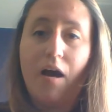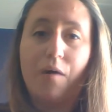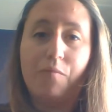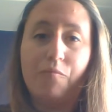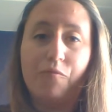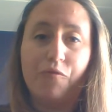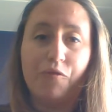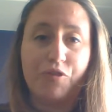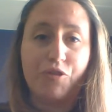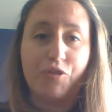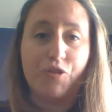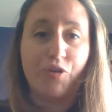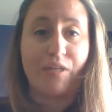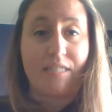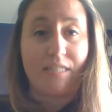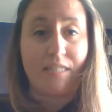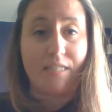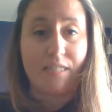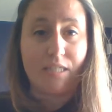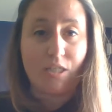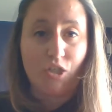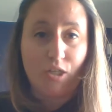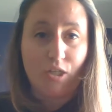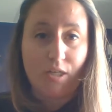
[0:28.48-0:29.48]
for
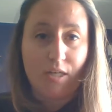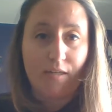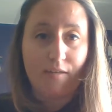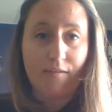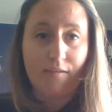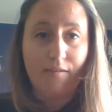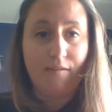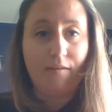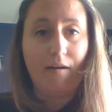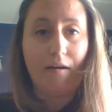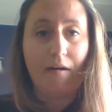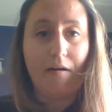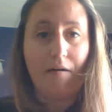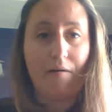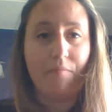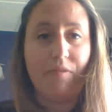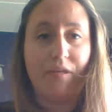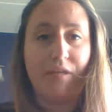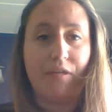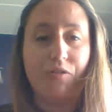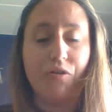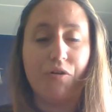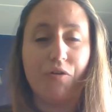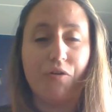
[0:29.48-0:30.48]
transitioning.
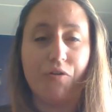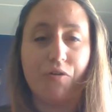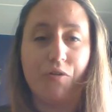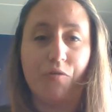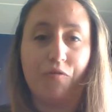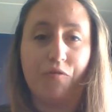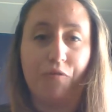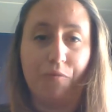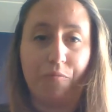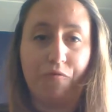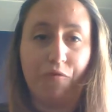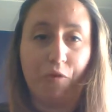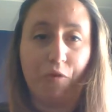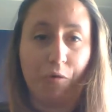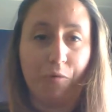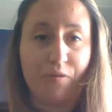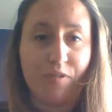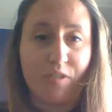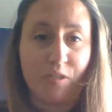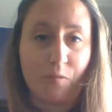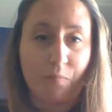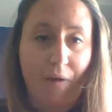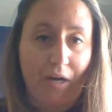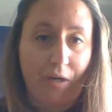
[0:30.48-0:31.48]
They turn you from forward
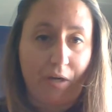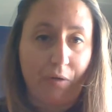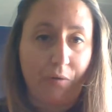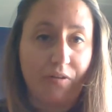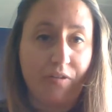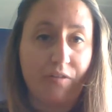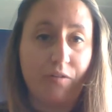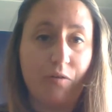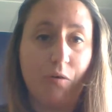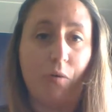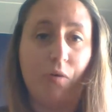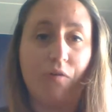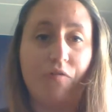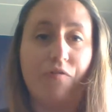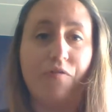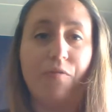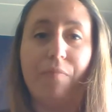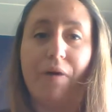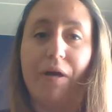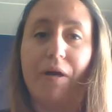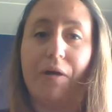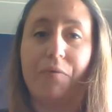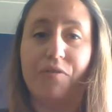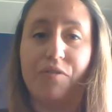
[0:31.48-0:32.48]
to backward or from
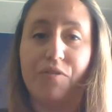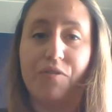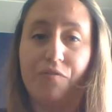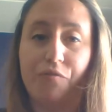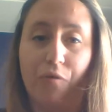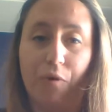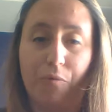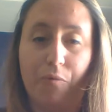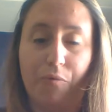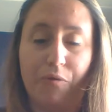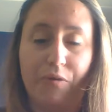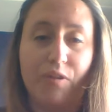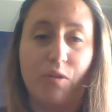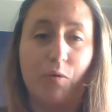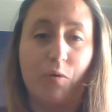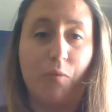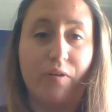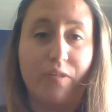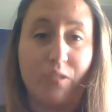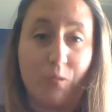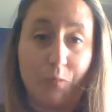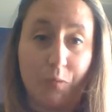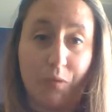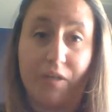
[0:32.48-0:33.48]
backward to forward. The
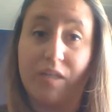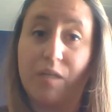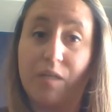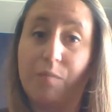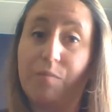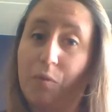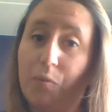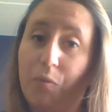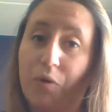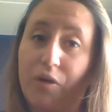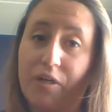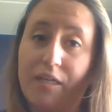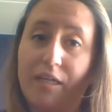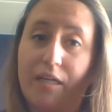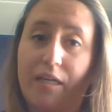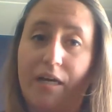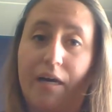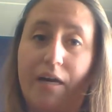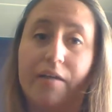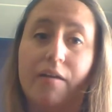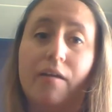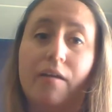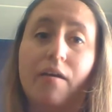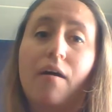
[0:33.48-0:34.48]
ones we're going to be working
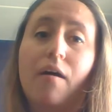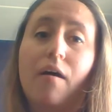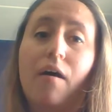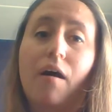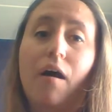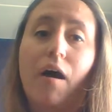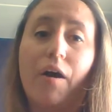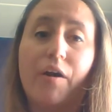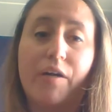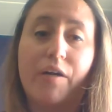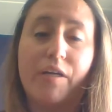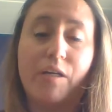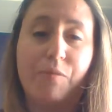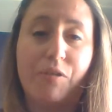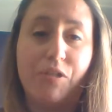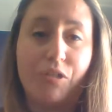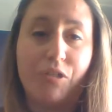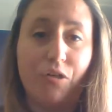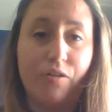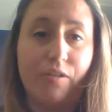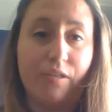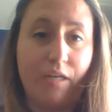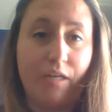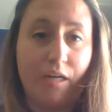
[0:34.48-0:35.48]
on are going to be
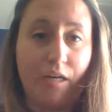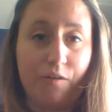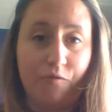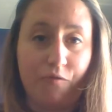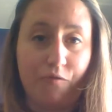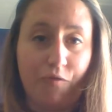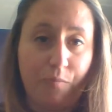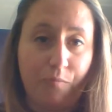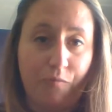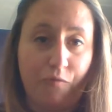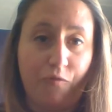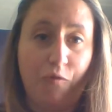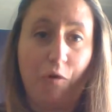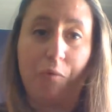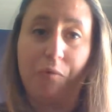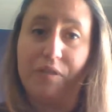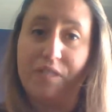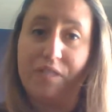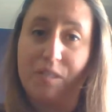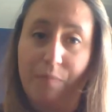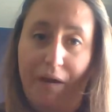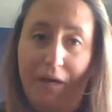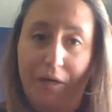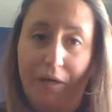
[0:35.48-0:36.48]
turning on from forward
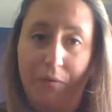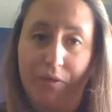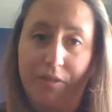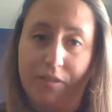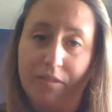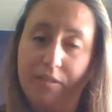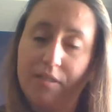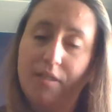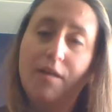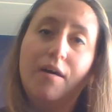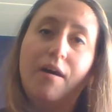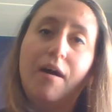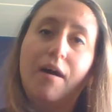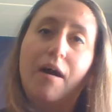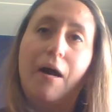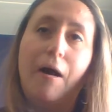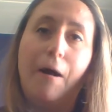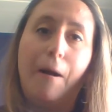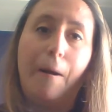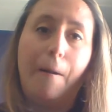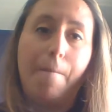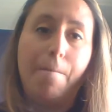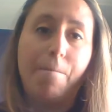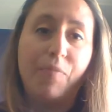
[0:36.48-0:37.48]
to backward.
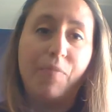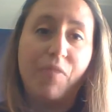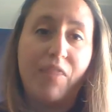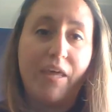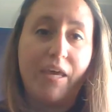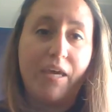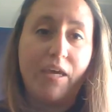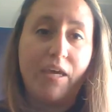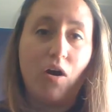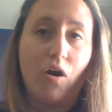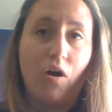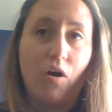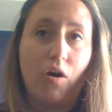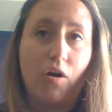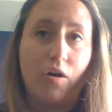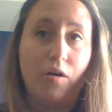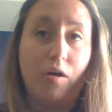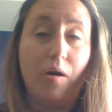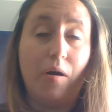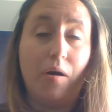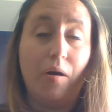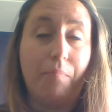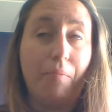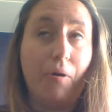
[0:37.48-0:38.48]
They are
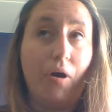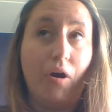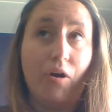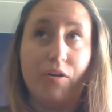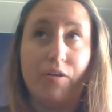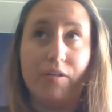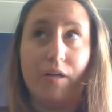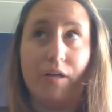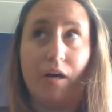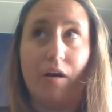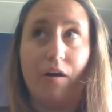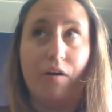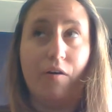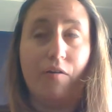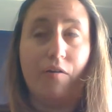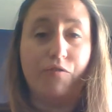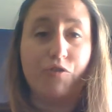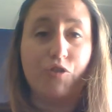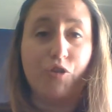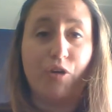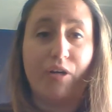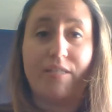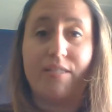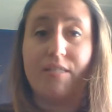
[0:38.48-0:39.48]
a part of
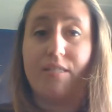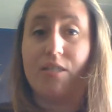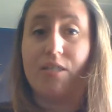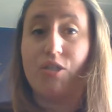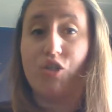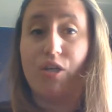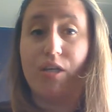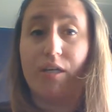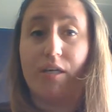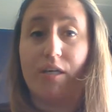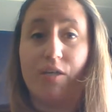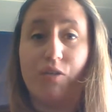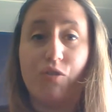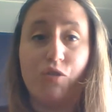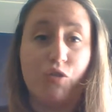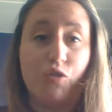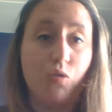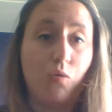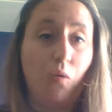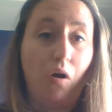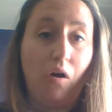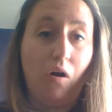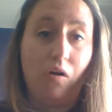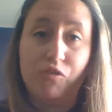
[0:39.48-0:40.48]
transitioning
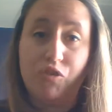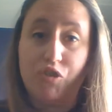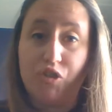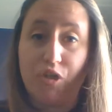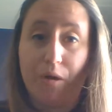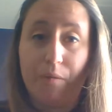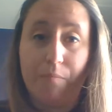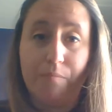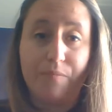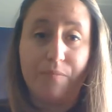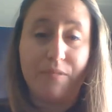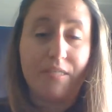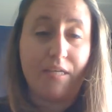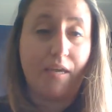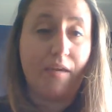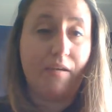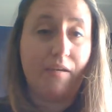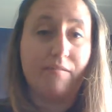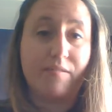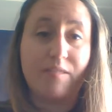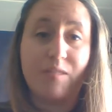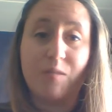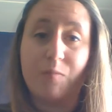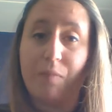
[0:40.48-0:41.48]
into all jumps
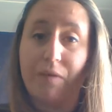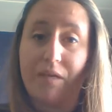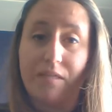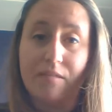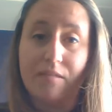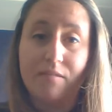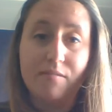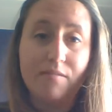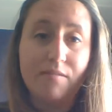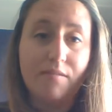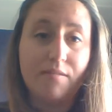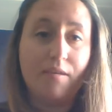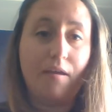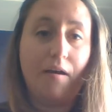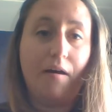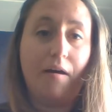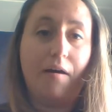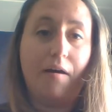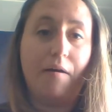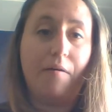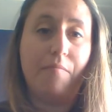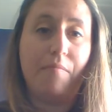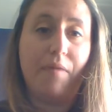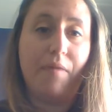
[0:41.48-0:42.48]
and spins
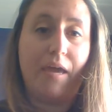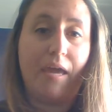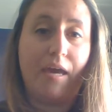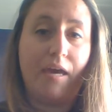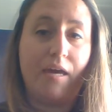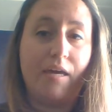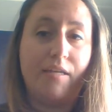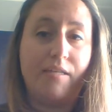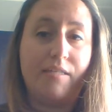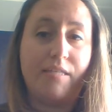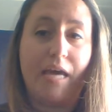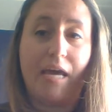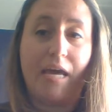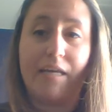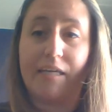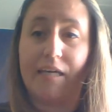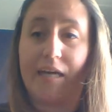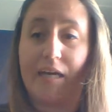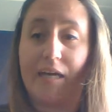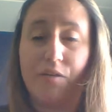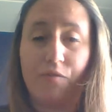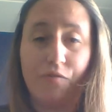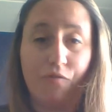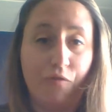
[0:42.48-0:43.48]
and any
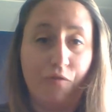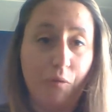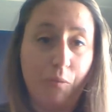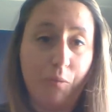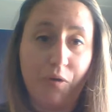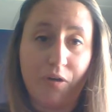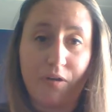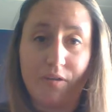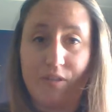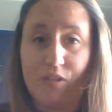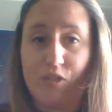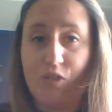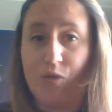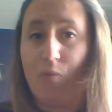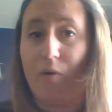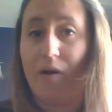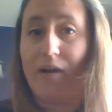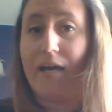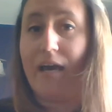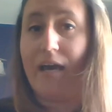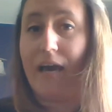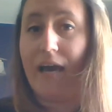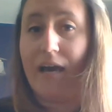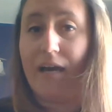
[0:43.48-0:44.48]
kind of footwork that you
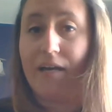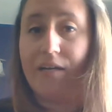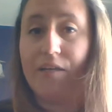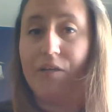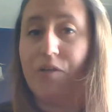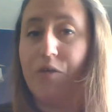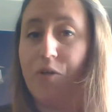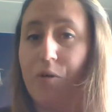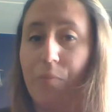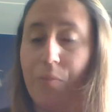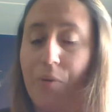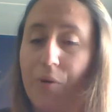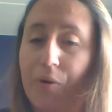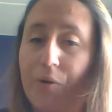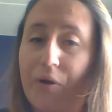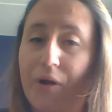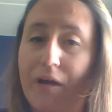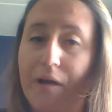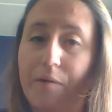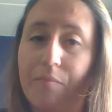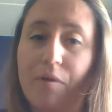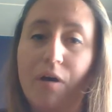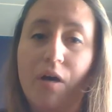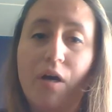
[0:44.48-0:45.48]
want to add in your
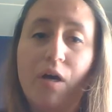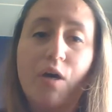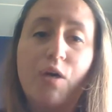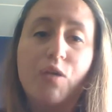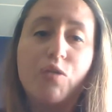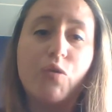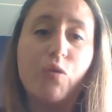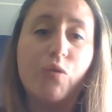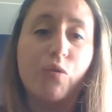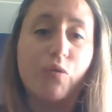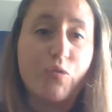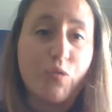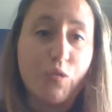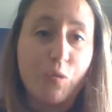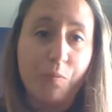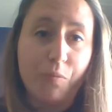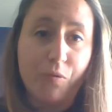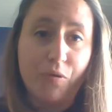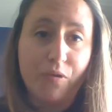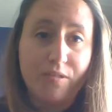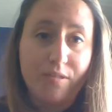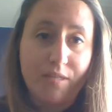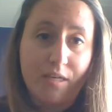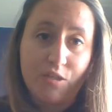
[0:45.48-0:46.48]
program. So they're
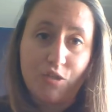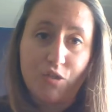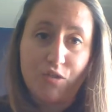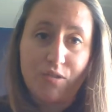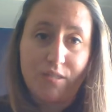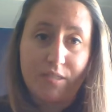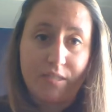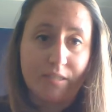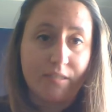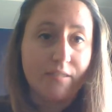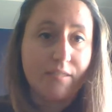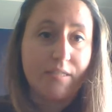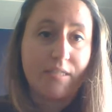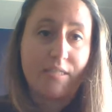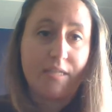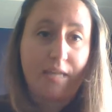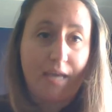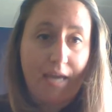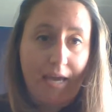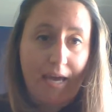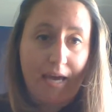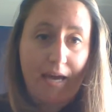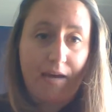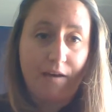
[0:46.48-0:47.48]
super essential skills to
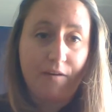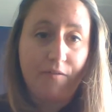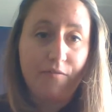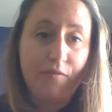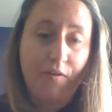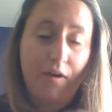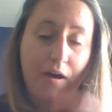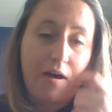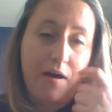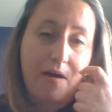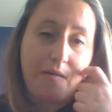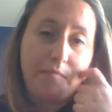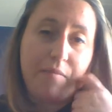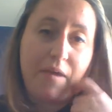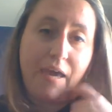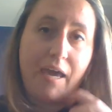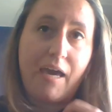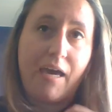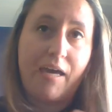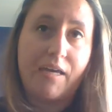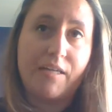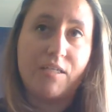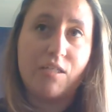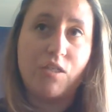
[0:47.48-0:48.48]
have,
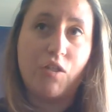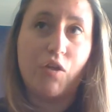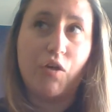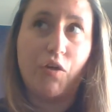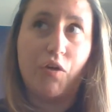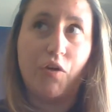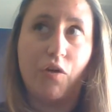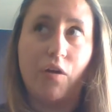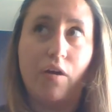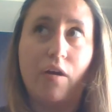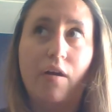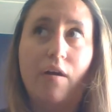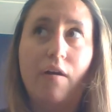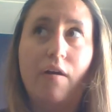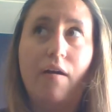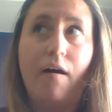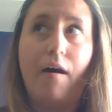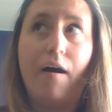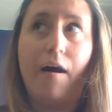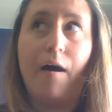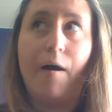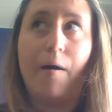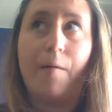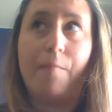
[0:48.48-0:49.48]
and they're
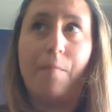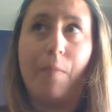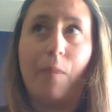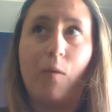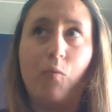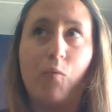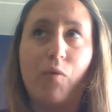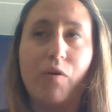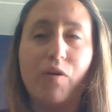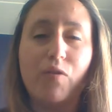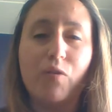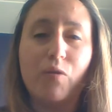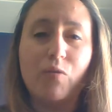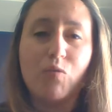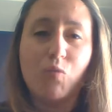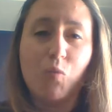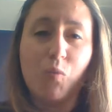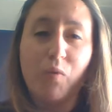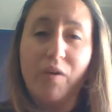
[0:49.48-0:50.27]
one of those